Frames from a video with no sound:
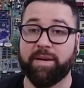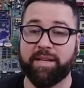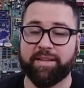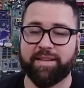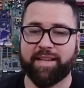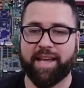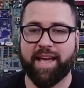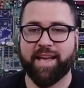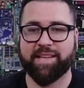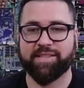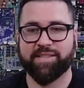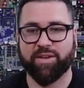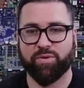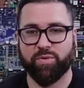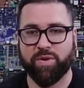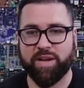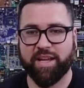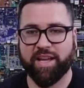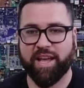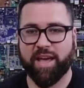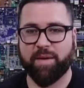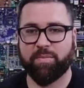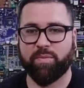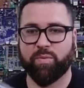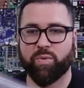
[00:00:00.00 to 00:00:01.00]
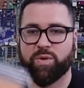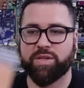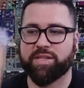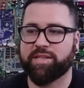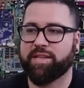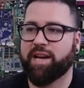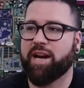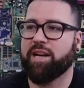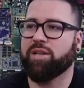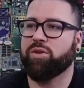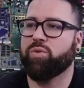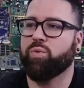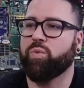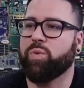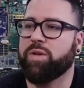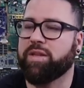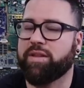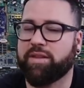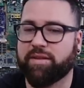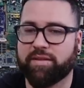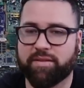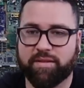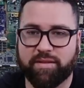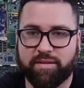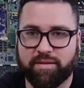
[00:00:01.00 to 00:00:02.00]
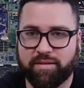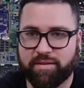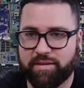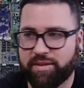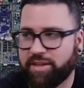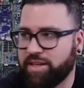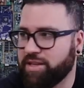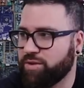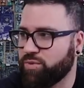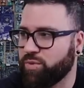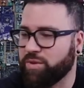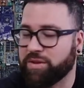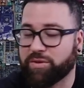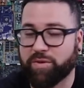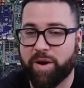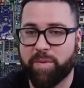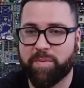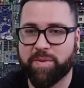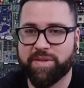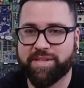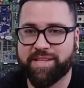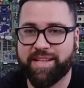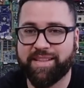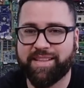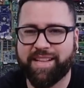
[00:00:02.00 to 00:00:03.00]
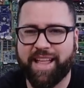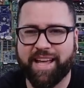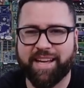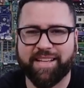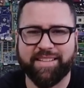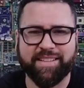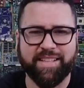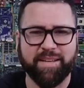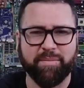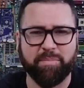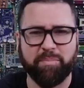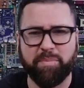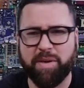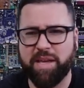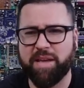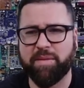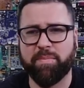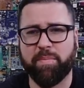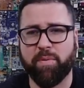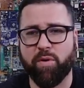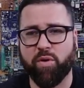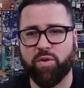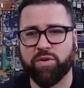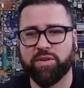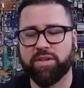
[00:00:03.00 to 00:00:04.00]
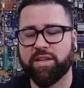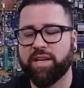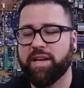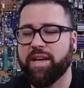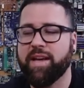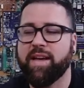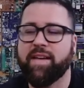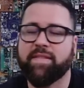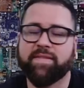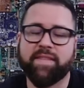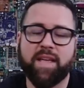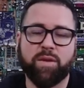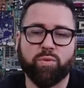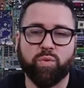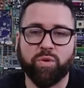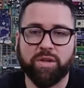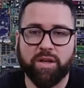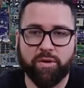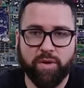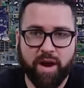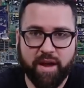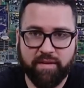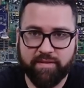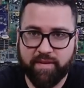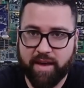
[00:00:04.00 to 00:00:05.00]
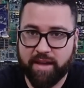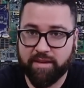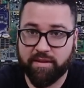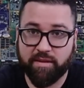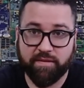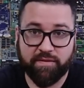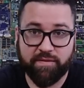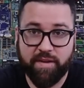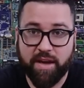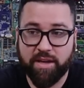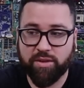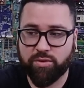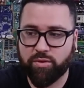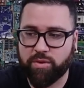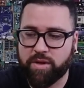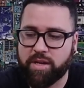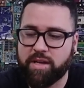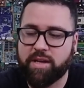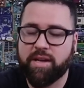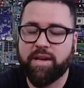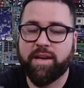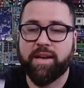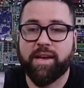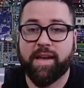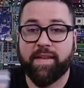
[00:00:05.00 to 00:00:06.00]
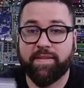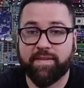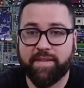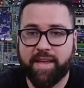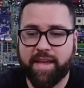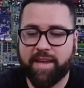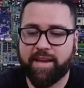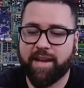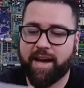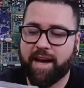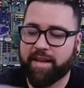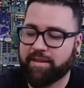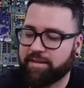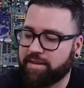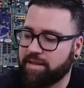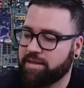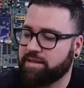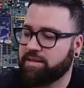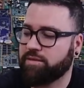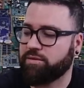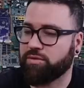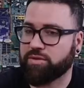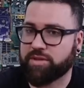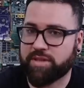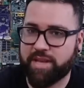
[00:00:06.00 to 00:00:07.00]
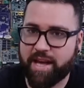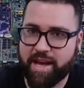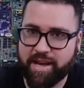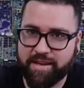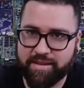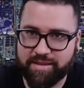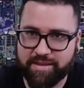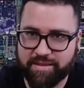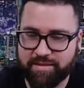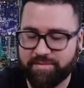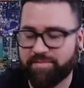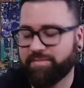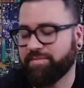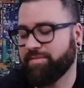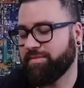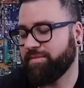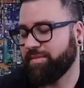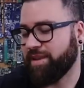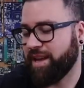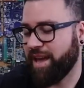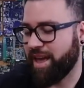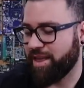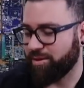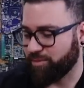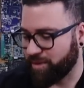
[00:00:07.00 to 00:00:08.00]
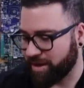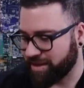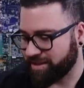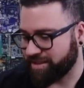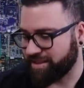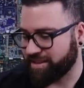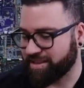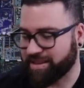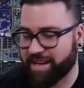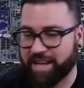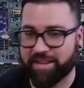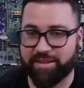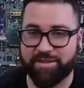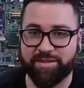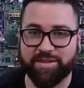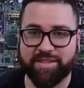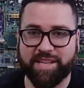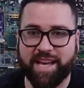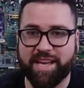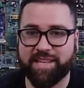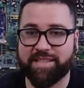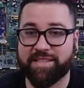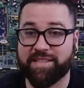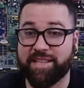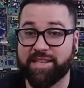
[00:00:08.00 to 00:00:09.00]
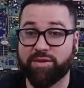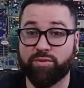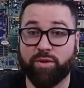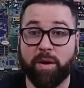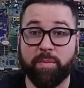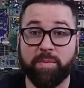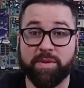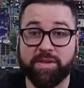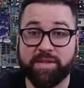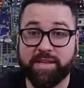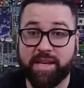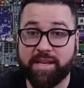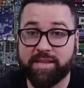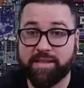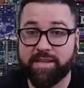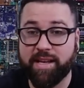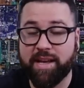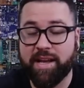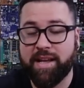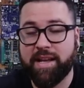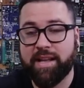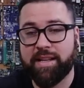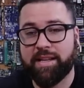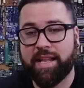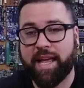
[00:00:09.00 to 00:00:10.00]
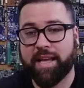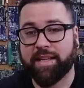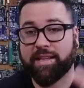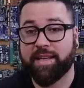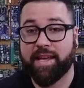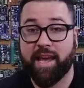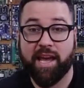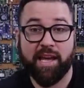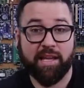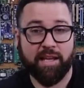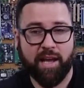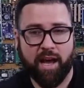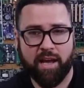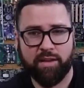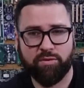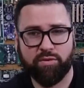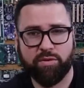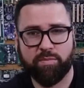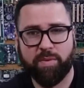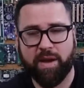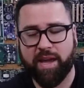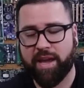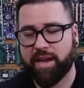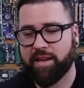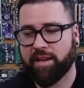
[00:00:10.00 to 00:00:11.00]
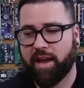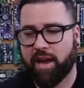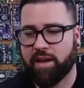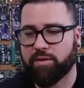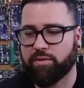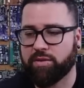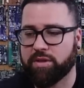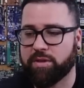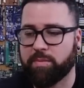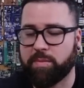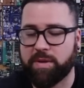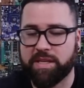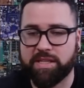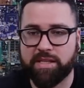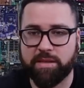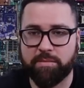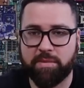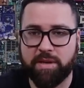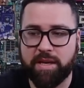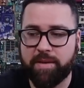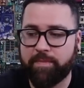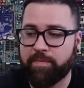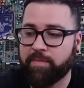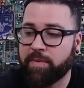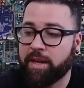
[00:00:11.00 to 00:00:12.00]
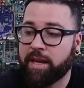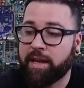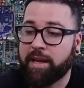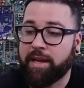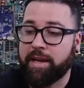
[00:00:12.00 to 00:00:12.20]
But as a recap, we start with this will represent like the big board that will arrive at the factory, and they cut this to size. And once it's cut to size, this represents like the 800 by 800 PCB.